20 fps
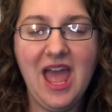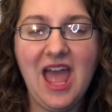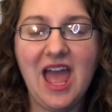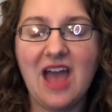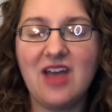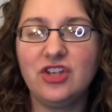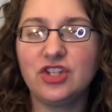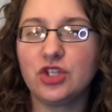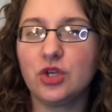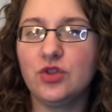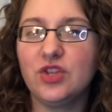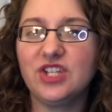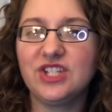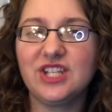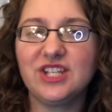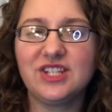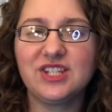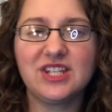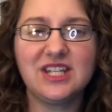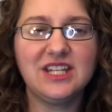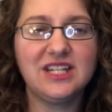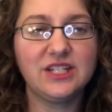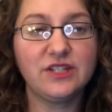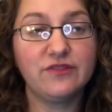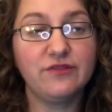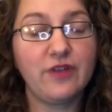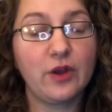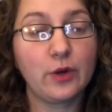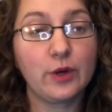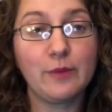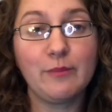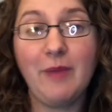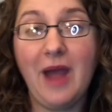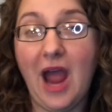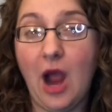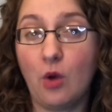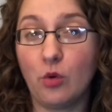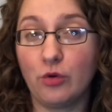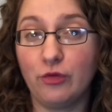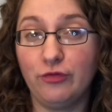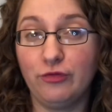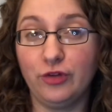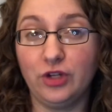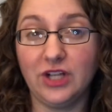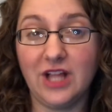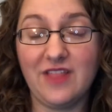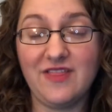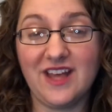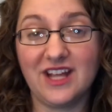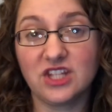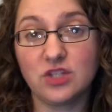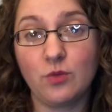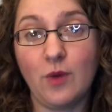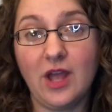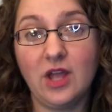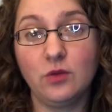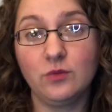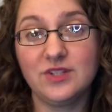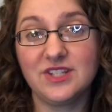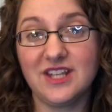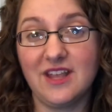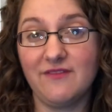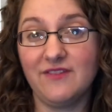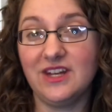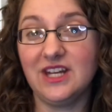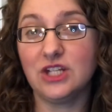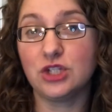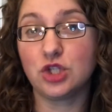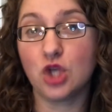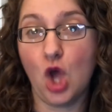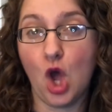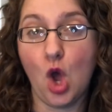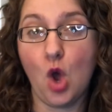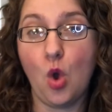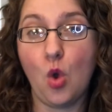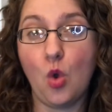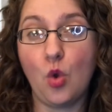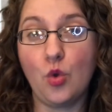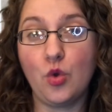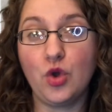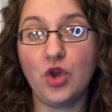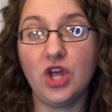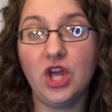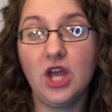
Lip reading: And so this is seen as very powerful, and that's why it was given its own